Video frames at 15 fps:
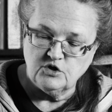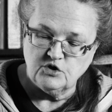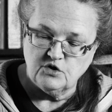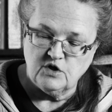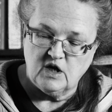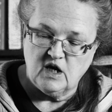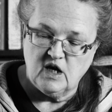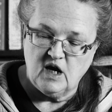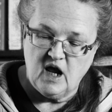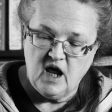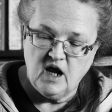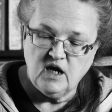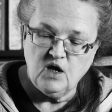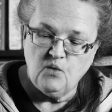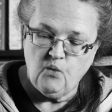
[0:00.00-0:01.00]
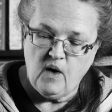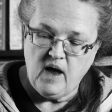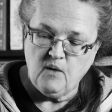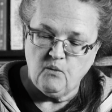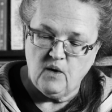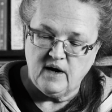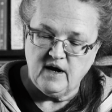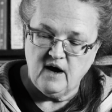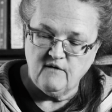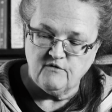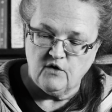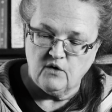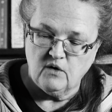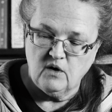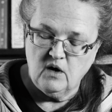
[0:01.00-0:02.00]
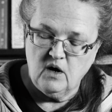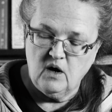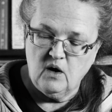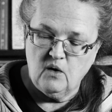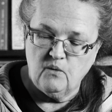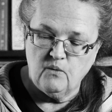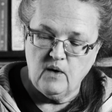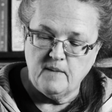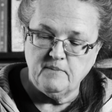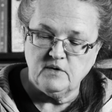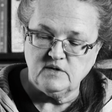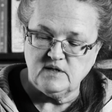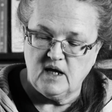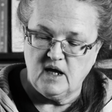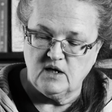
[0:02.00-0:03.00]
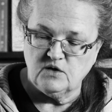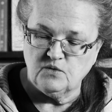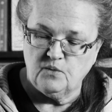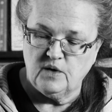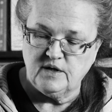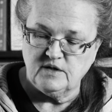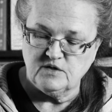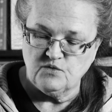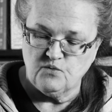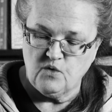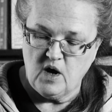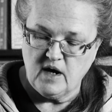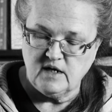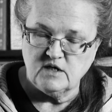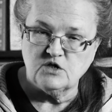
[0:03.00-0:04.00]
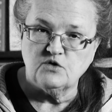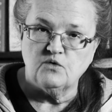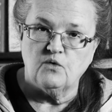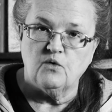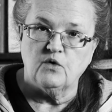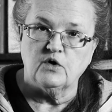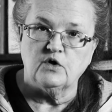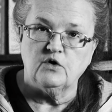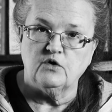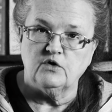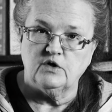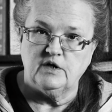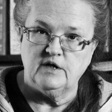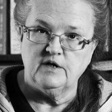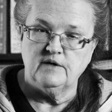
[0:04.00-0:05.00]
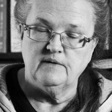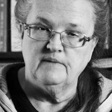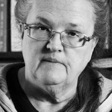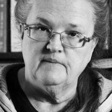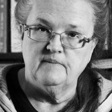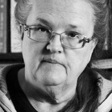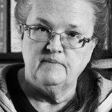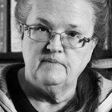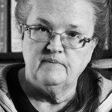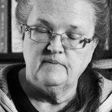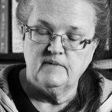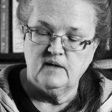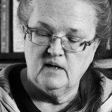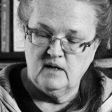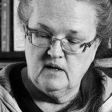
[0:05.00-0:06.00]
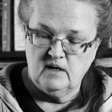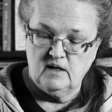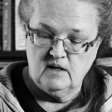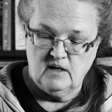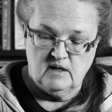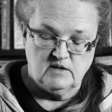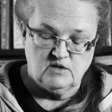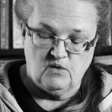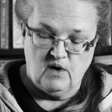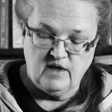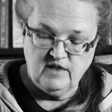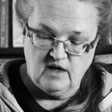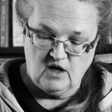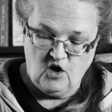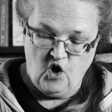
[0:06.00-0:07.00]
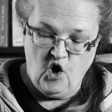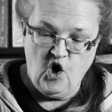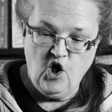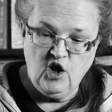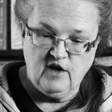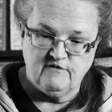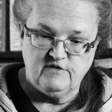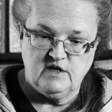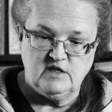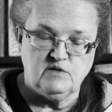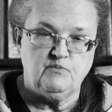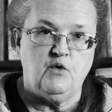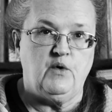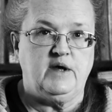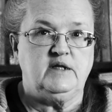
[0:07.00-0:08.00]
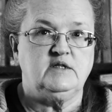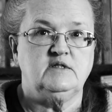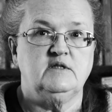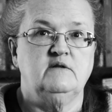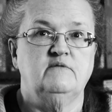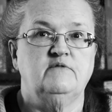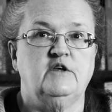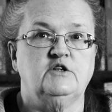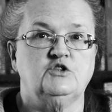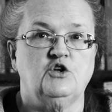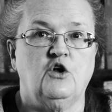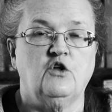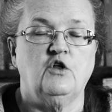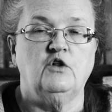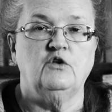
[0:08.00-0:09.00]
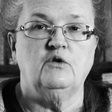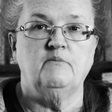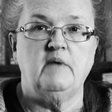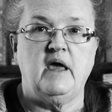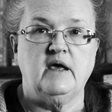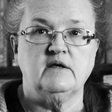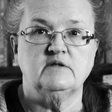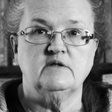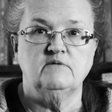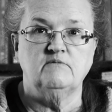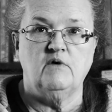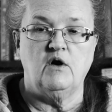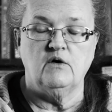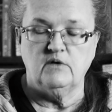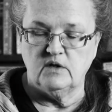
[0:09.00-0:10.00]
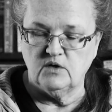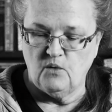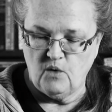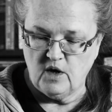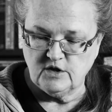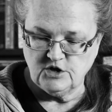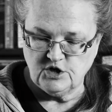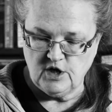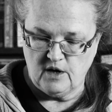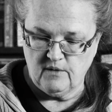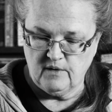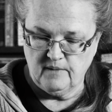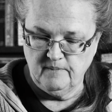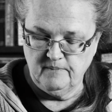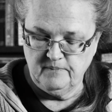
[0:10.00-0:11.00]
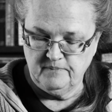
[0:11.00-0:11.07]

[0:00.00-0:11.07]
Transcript: should in any way whatever represent what is right or good. So I think all of these points that Jacques makes are in the Watchtower